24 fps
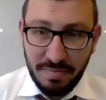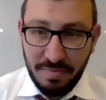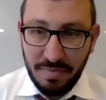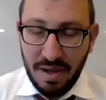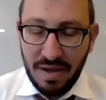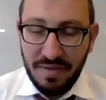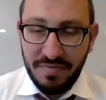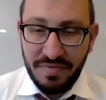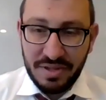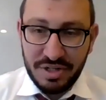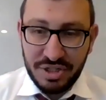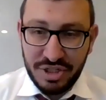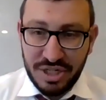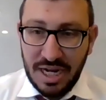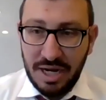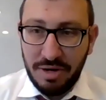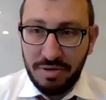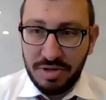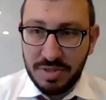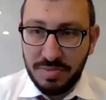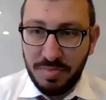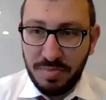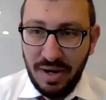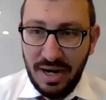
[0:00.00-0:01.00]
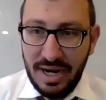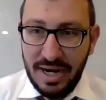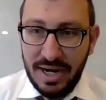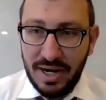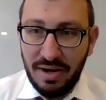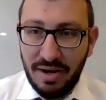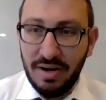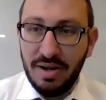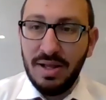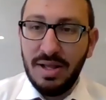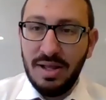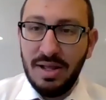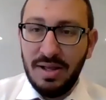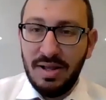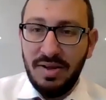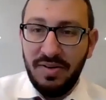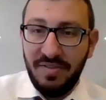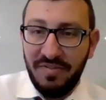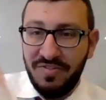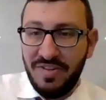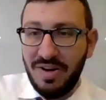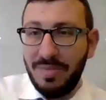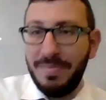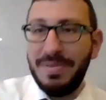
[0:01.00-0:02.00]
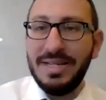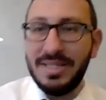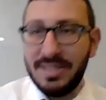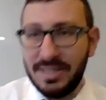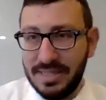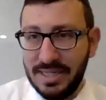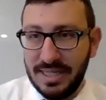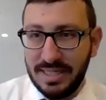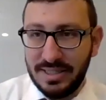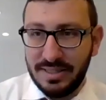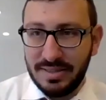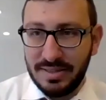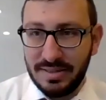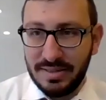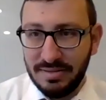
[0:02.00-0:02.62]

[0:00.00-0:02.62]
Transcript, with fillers: of the Shacharis prayer, from his seat.